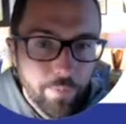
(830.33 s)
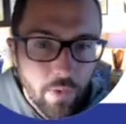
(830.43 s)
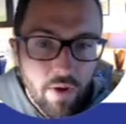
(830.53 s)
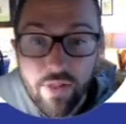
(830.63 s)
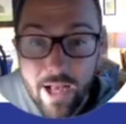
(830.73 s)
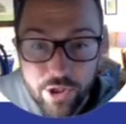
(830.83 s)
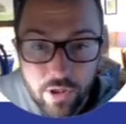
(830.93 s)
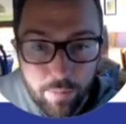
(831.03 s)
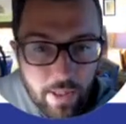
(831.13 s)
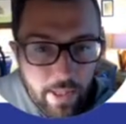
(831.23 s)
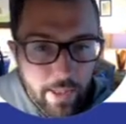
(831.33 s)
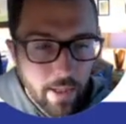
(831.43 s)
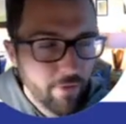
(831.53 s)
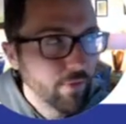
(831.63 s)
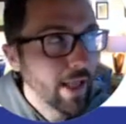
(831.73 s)
a flash in the pan,
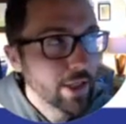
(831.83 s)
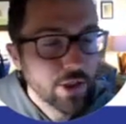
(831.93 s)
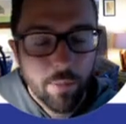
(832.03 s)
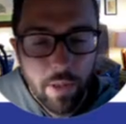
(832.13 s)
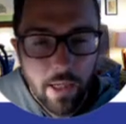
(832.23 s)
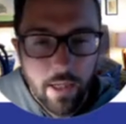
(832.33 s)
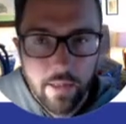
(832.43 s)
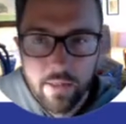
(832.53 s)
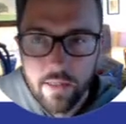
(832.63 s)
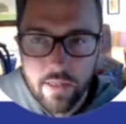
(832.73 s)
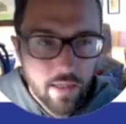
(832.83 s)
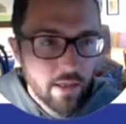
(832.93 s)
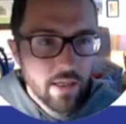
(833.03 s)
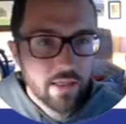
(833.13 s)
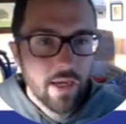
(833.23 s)
and
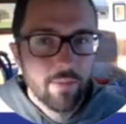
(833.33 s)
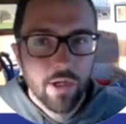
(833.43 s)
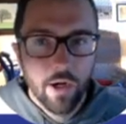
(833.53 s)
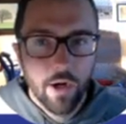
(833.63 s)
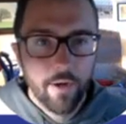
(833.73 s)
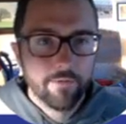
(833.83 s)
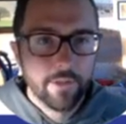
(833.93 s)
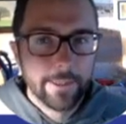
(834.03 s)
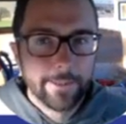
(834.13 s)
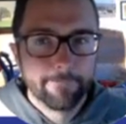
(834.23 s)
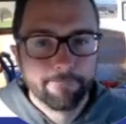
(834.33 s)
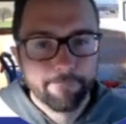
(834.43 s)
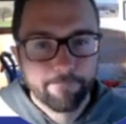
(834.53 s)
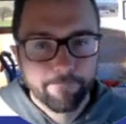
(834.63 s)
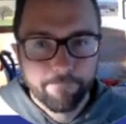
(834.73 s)
the excitement kind of
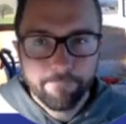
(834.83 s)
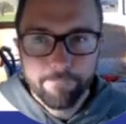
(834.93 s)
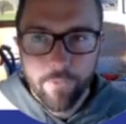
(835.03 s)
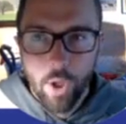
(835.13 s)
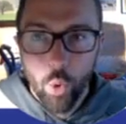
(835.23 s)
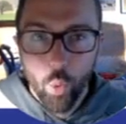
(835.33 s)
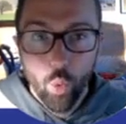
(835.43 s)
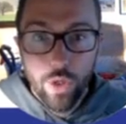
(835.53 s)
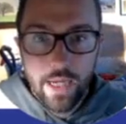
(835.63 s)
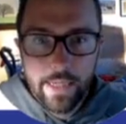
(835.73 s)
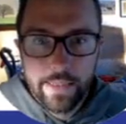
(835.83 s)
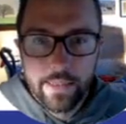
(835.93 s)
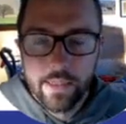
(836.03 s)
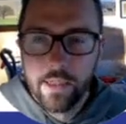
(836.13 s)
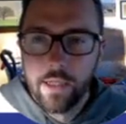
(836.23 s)
weaned.